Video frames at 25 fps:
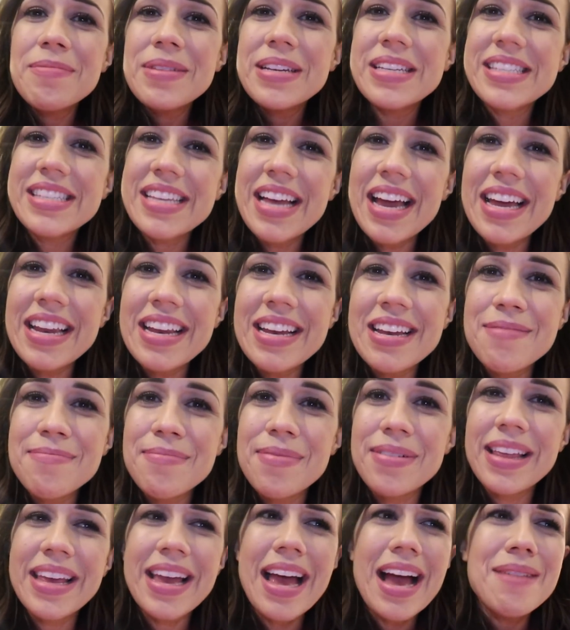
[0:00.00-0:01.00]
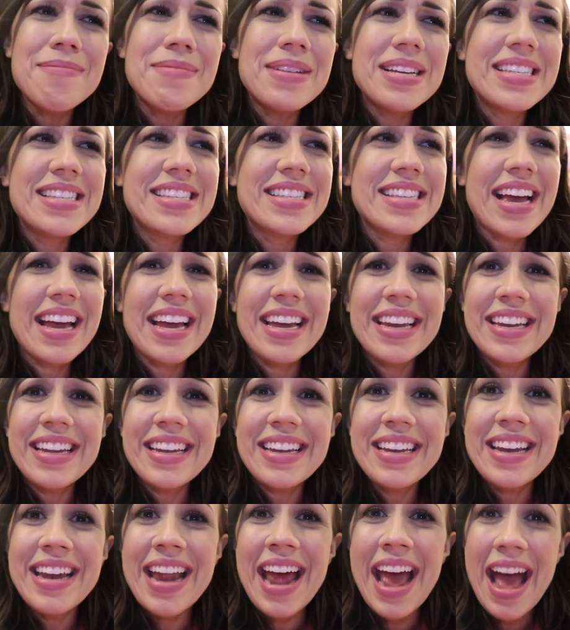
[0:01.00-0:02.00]
I'm excited about. Like, I'm
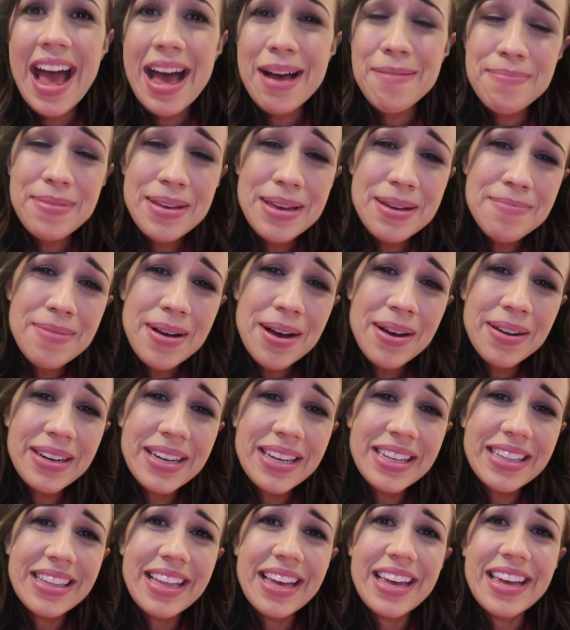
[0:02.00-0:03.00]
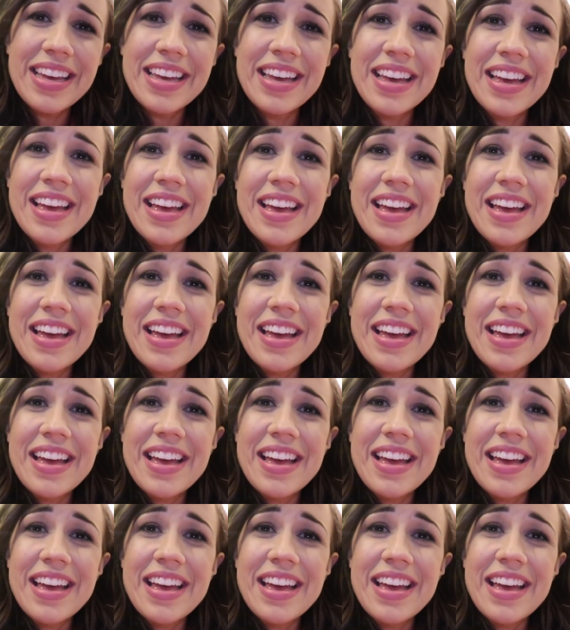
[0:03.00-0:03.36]
excited and happy about it. Like,